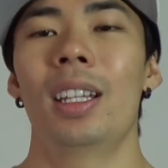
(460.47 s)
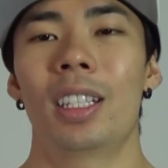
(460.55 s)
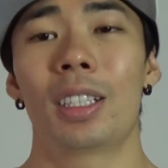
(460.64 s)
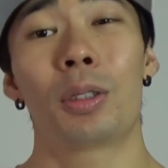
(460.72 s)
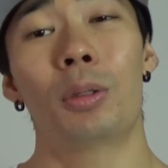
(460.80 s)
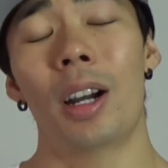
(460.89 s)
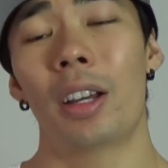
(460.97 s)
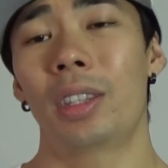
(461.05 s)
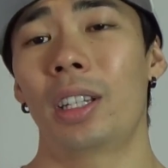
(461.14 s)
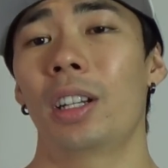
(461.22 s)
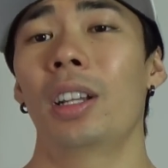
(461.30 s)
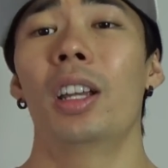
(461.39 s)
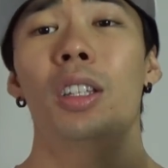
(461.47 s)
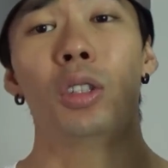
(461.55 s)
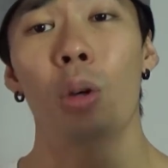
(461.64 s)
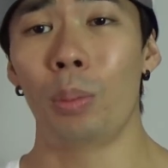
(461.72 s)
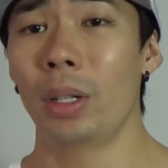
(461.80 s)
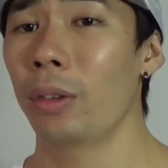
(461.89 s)
Just go out there.
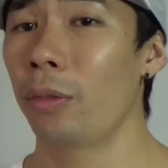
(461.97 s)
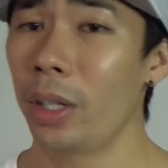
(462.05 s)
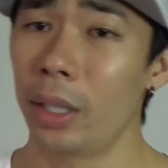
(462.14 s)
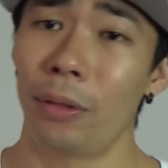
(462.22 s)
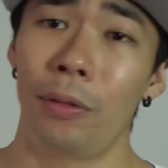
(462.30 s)
Don't be afraid